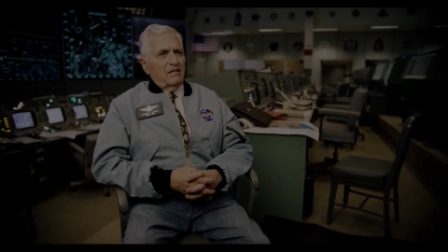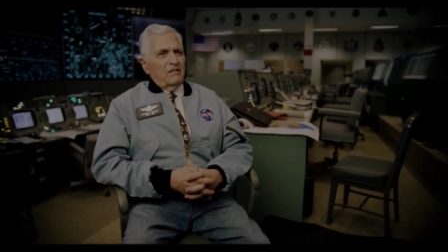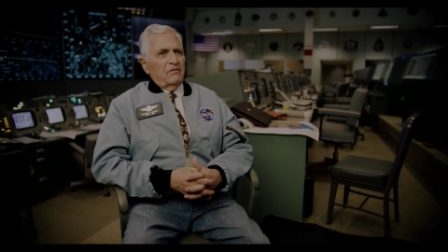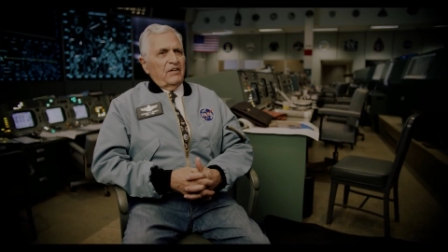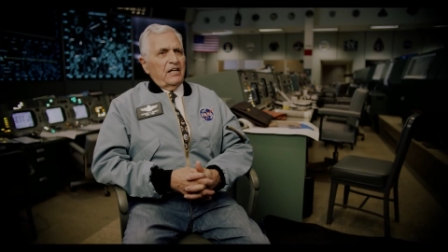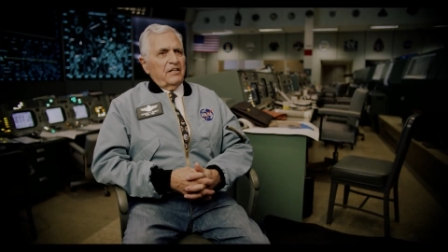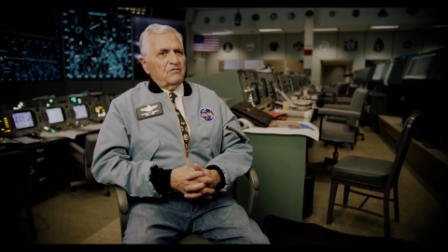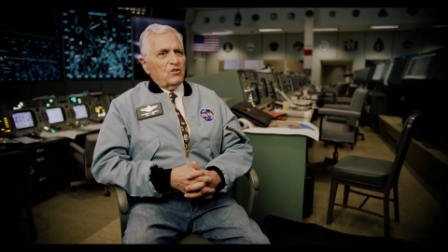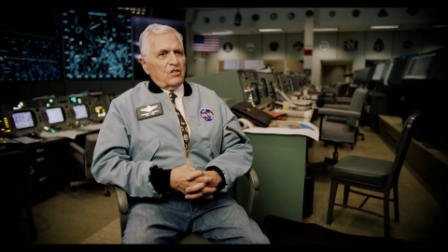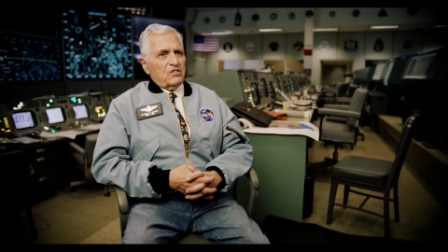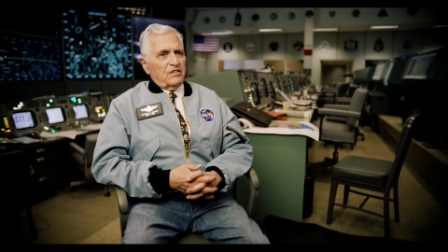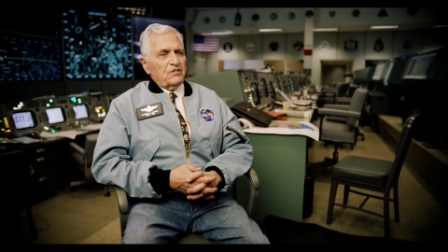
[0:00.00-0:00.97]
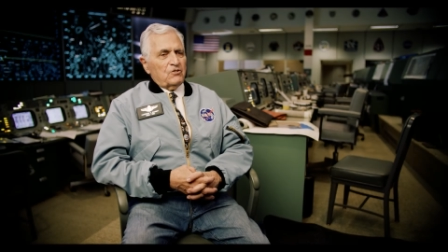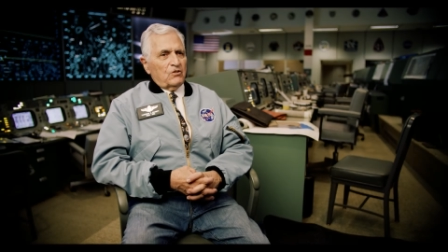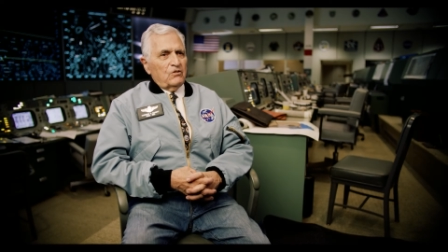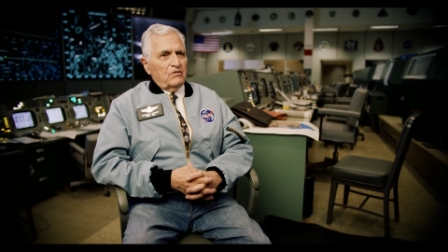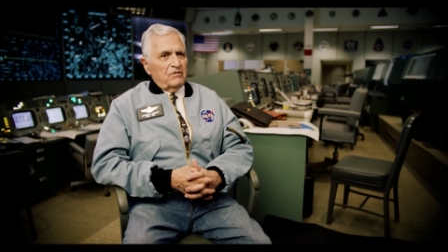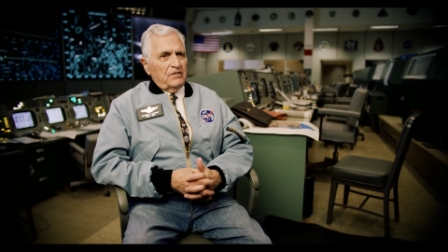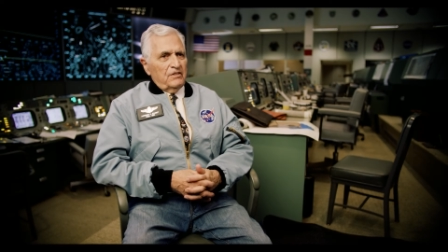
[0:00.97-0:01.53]
The Valley of
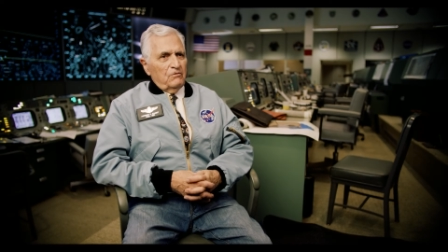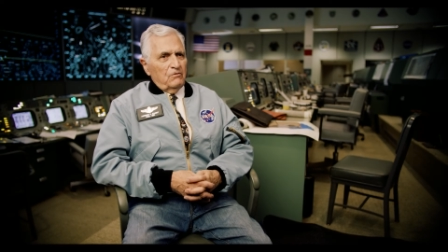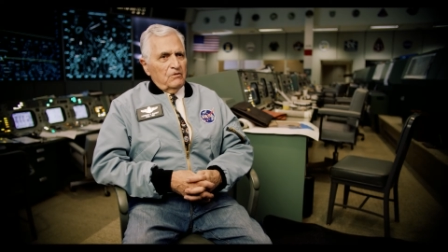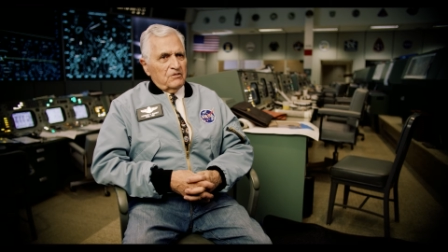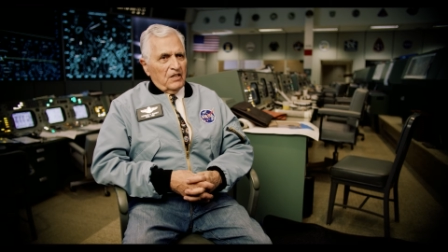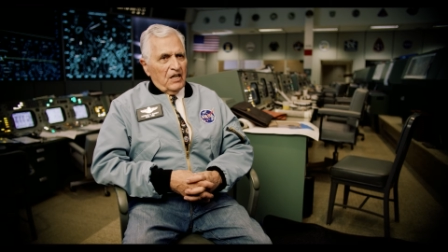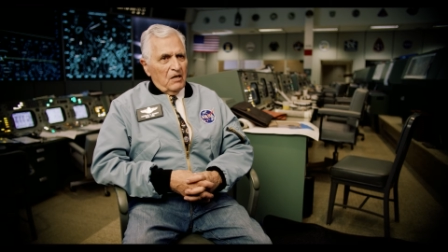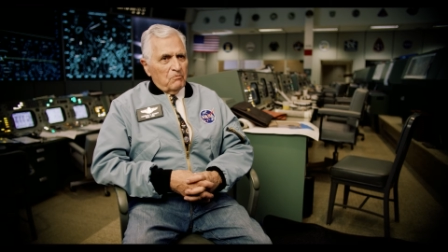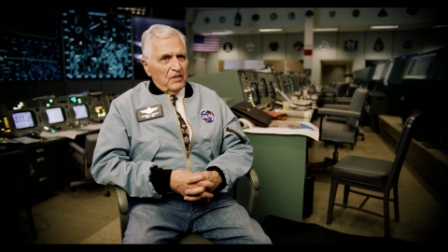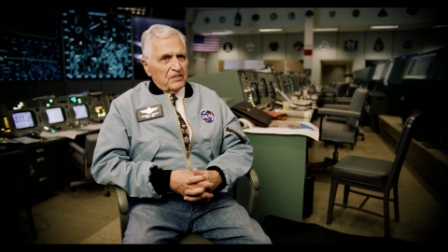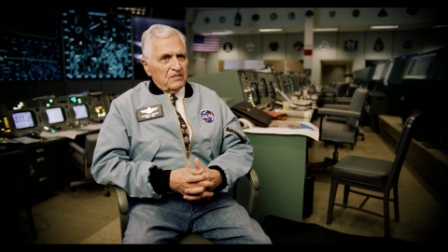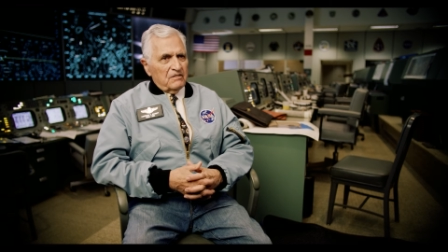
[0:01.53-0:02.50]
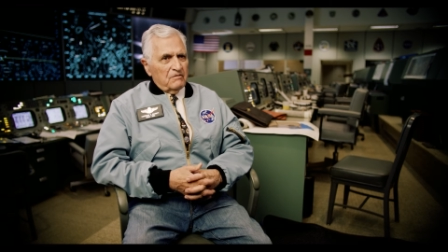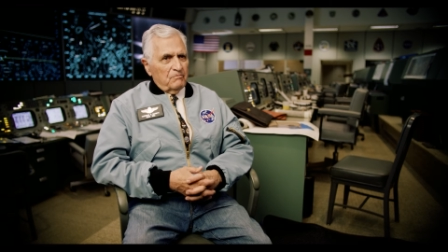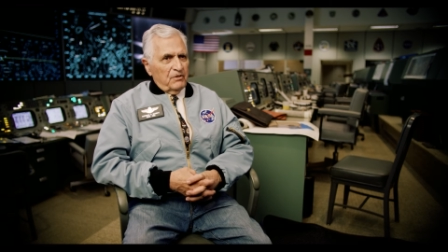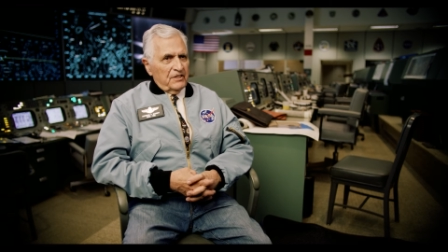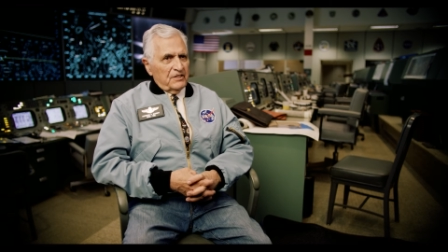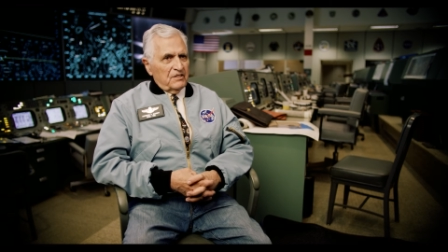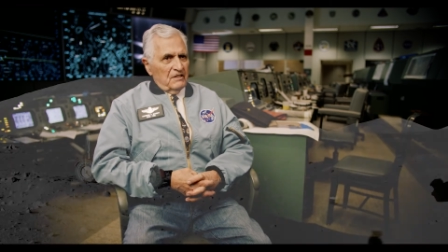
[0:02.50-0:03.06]
Taurus-Littrow it was a complex
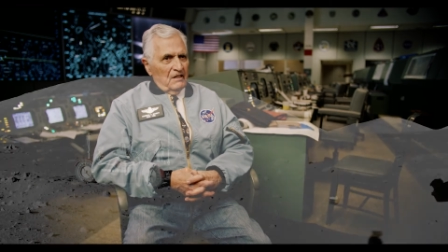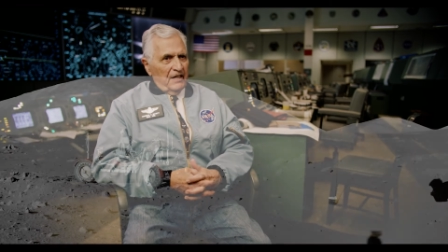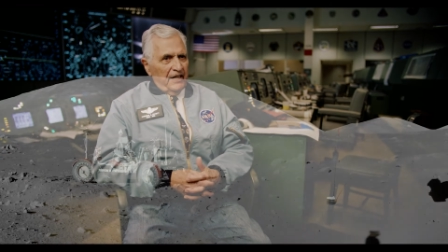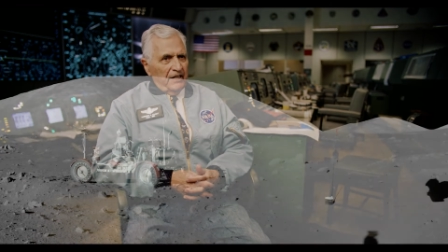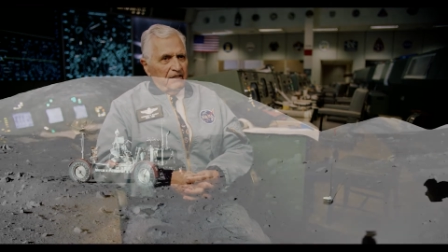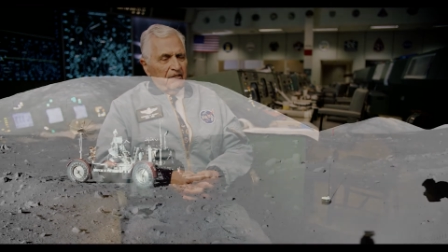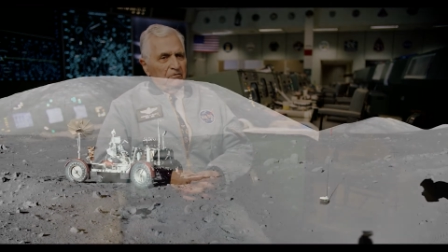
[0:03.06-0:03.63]
place to land.